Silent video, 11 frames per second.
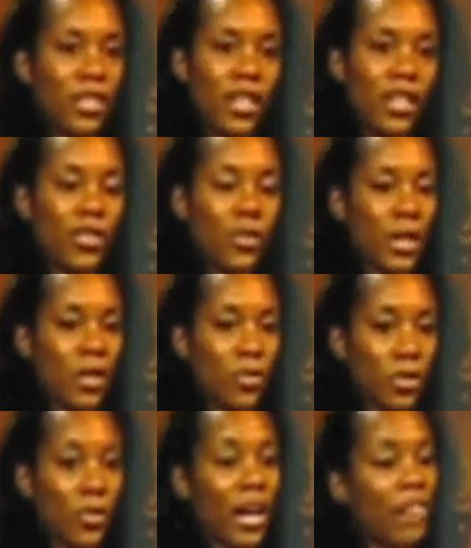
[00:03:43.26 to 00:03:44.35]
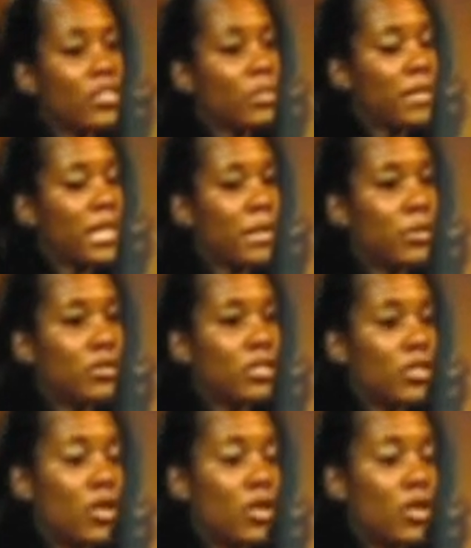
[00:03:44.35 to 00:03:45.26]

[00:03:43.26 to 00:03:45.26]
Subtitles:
You have to be able to